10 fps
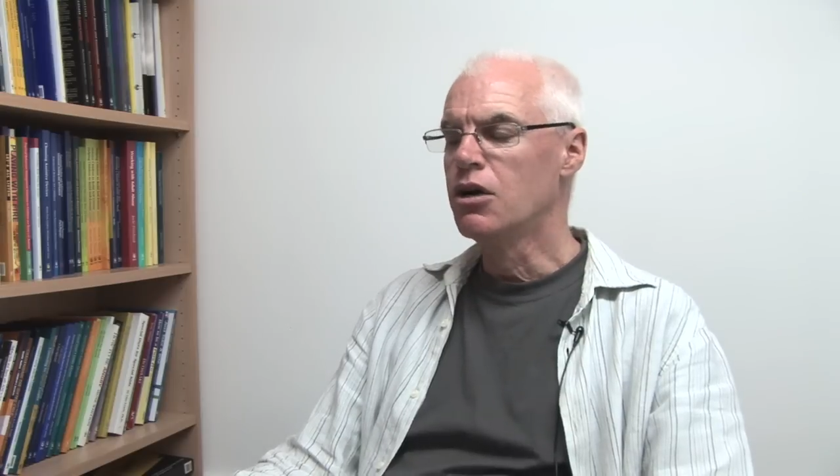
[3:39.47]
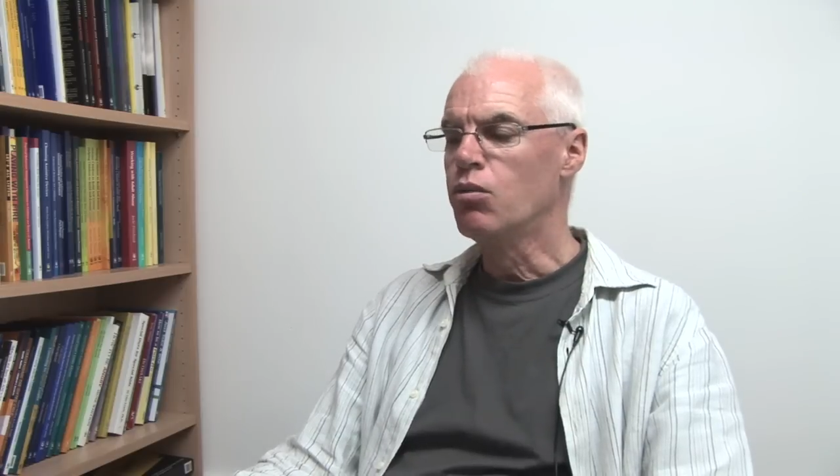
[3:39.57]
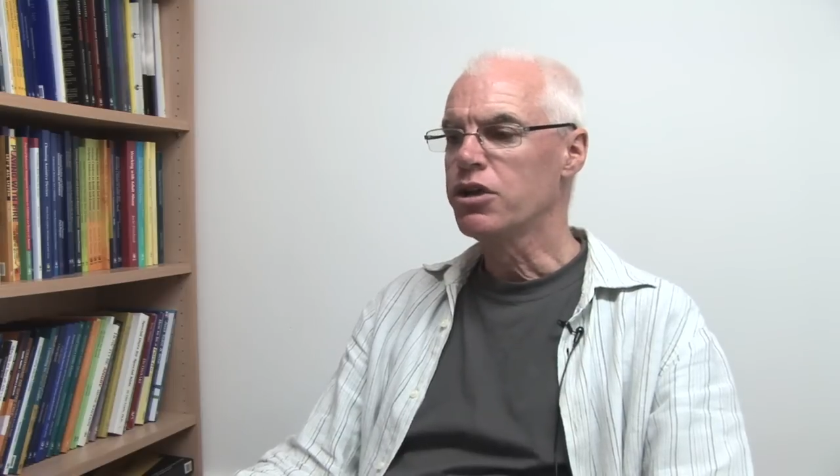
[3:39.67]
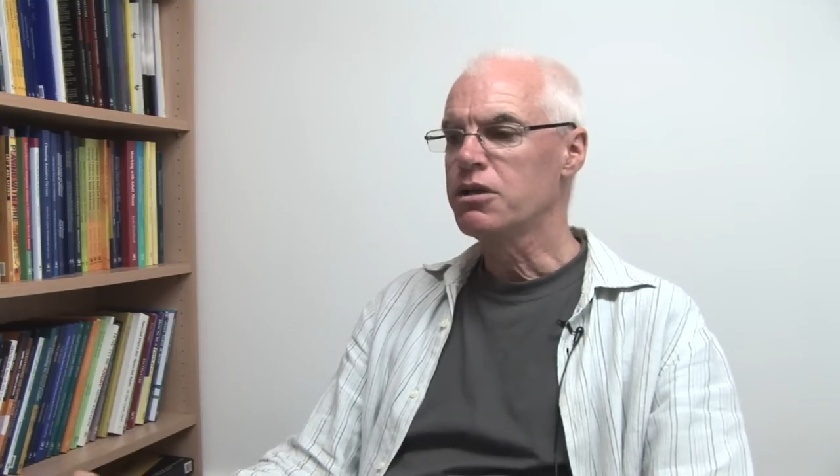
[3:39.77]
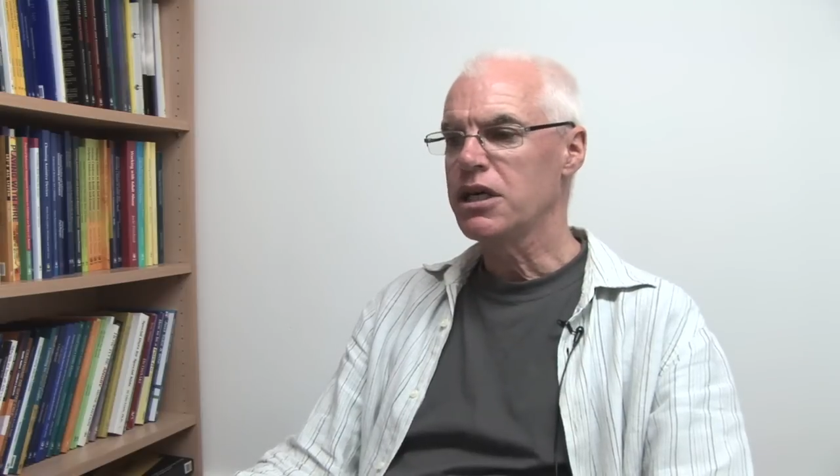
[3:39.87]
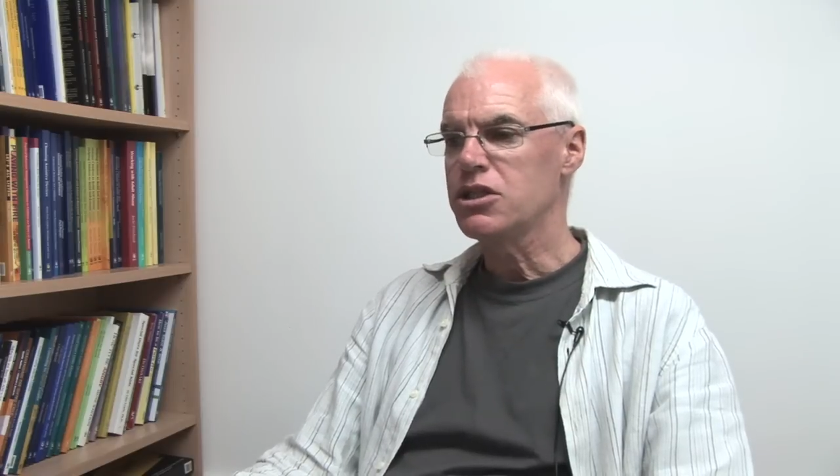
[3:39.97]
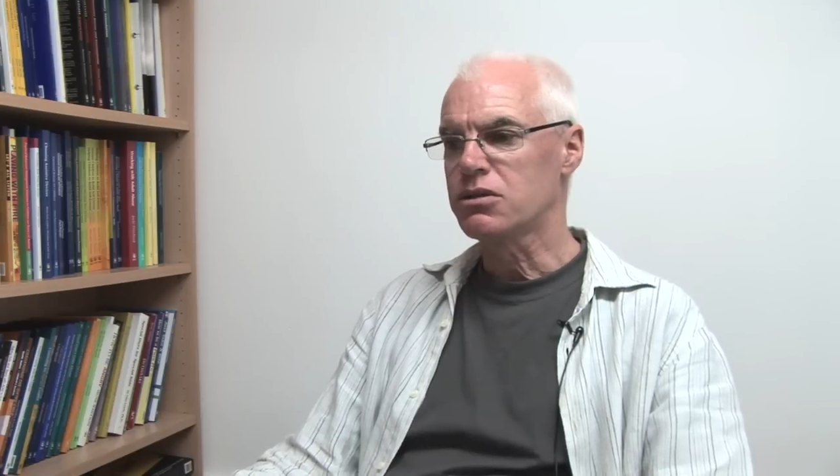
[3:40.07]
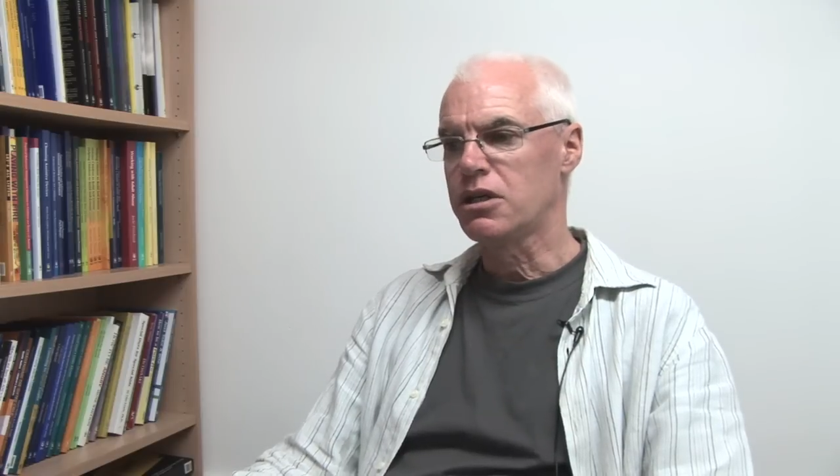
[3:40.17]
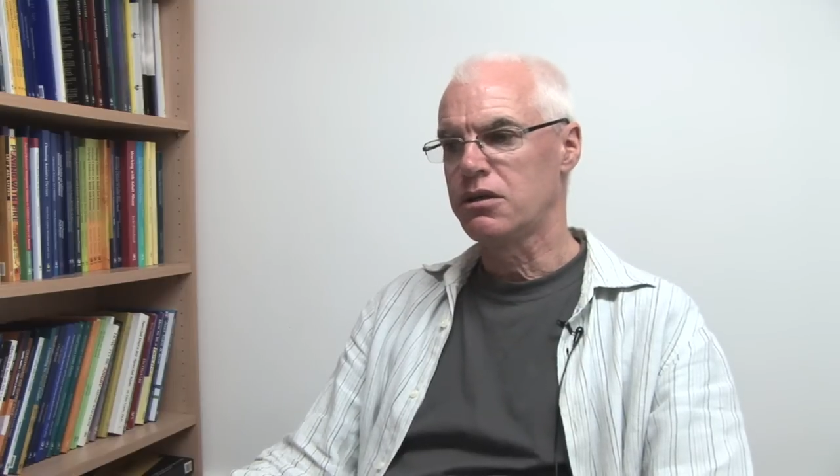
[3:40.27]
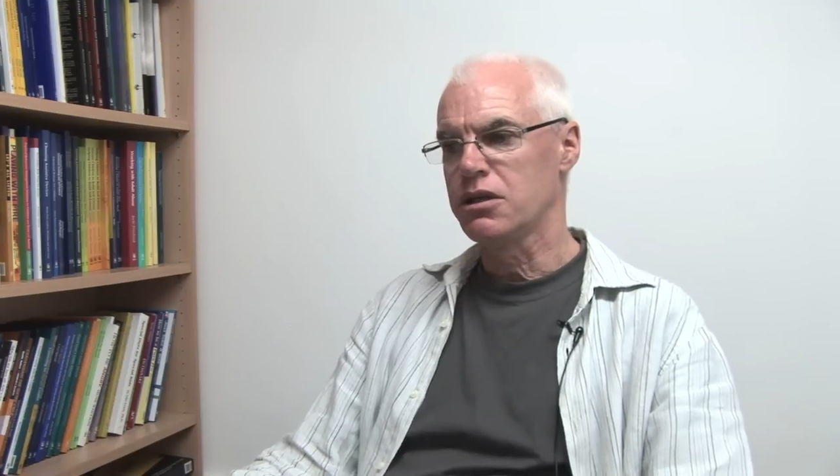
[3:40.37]
one of the
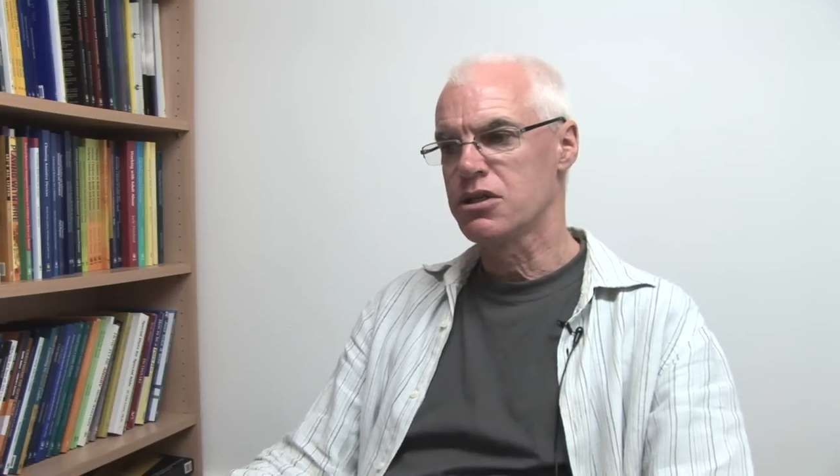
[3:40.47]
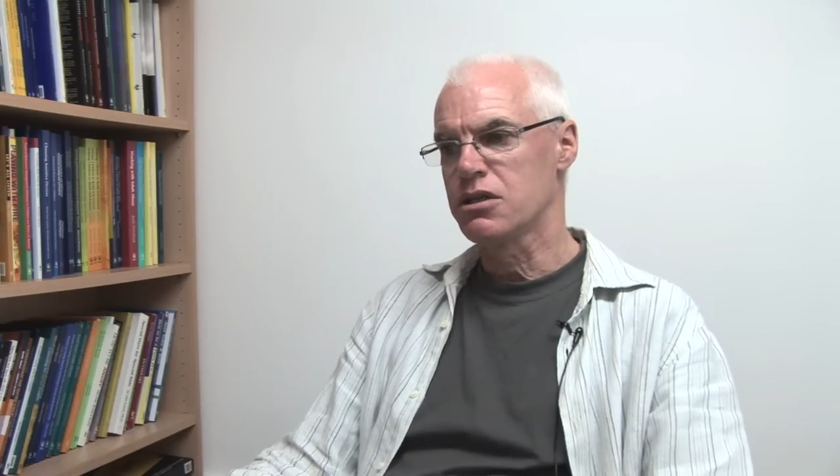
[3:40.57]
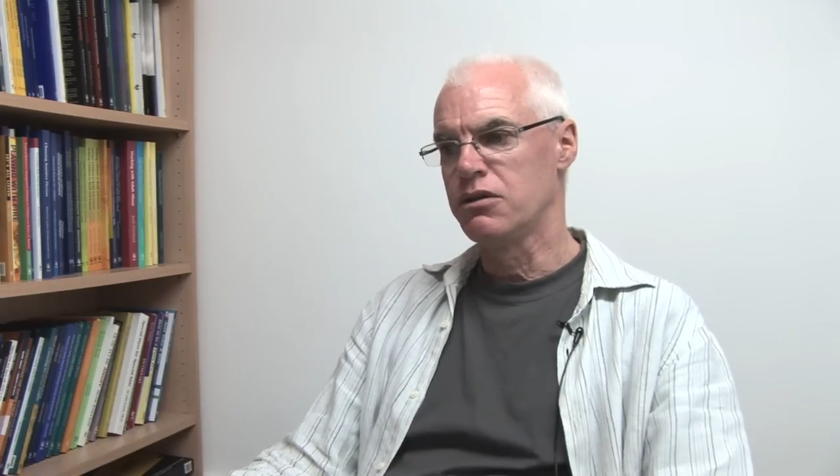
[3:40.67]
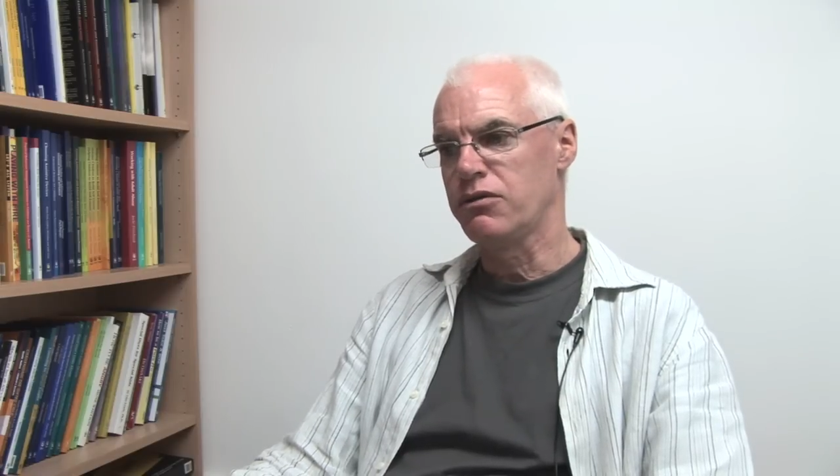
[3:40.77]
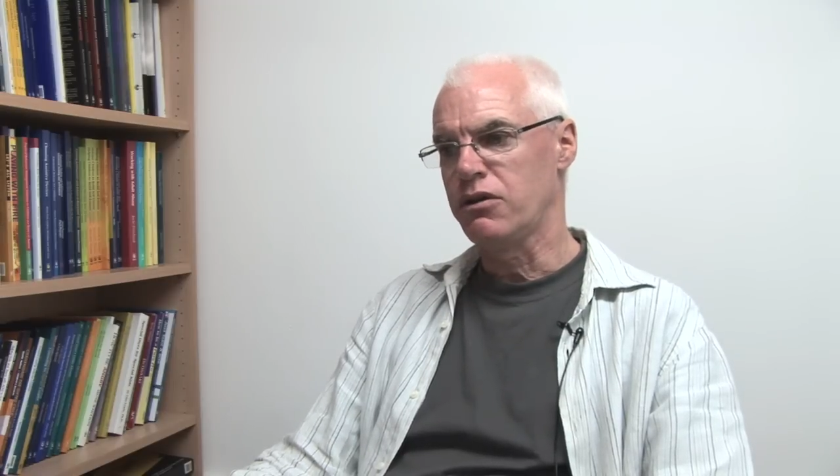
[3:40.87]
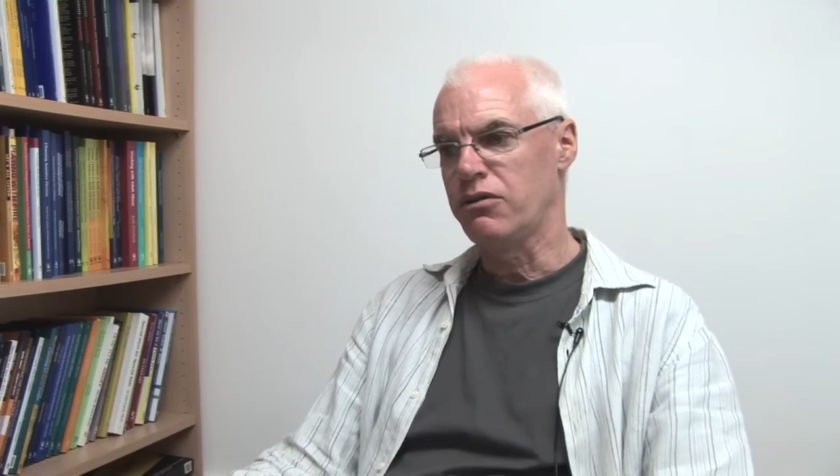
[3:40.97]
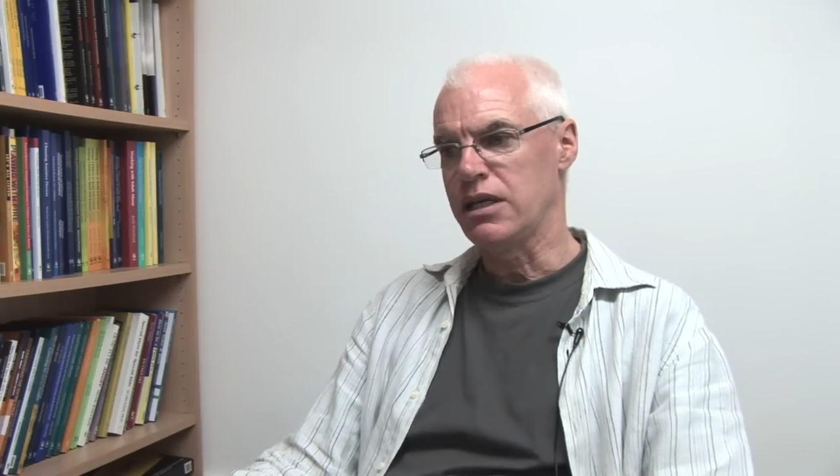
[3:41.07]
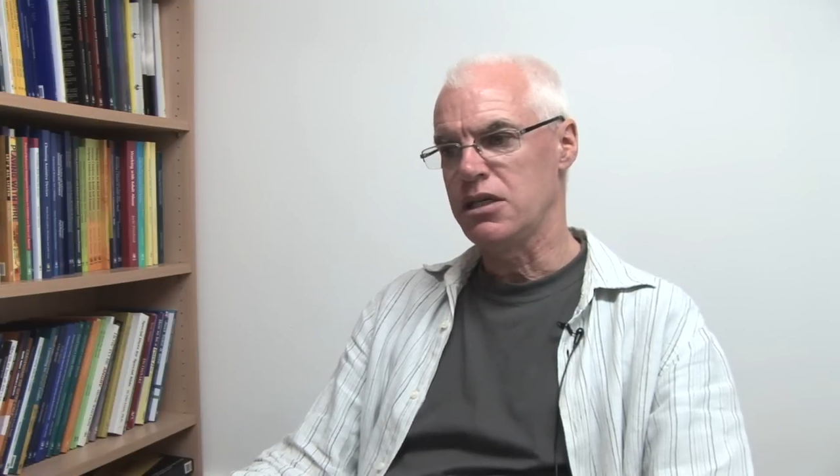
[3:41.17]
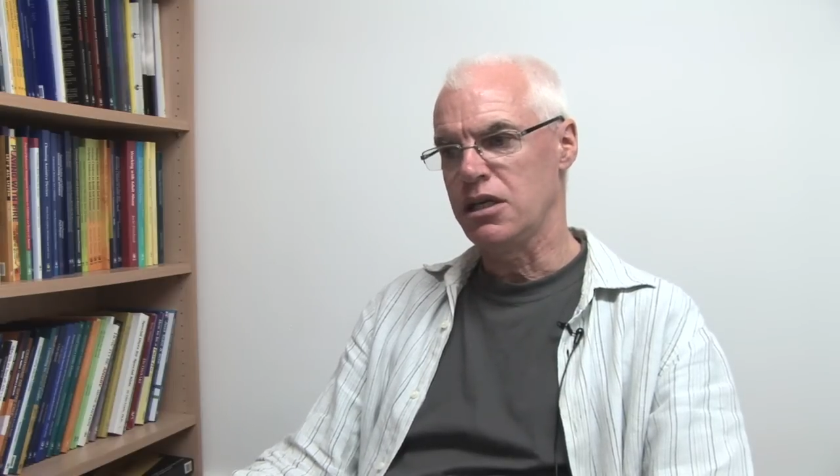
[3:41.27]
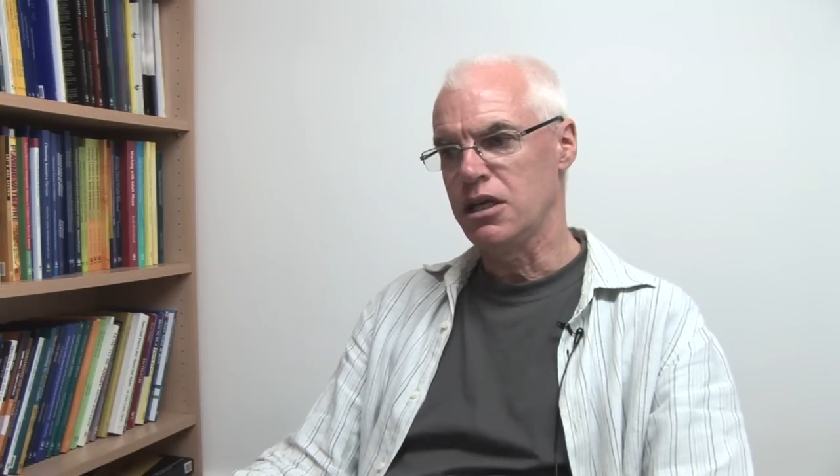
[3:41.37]
major areas of
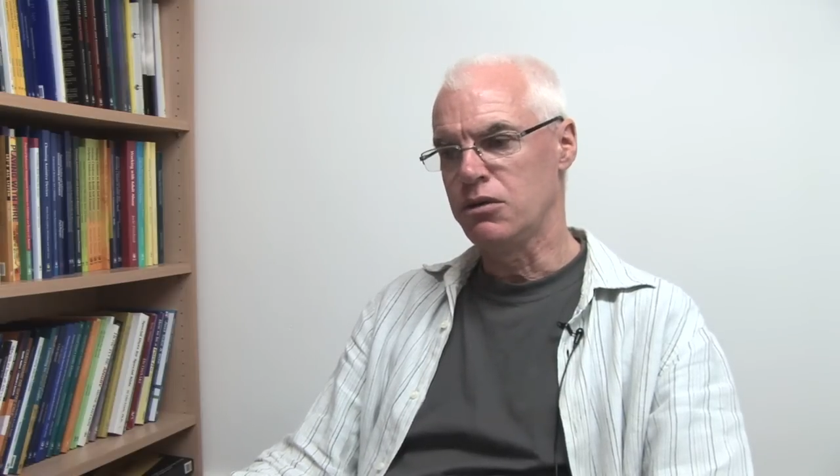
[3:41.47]
NDE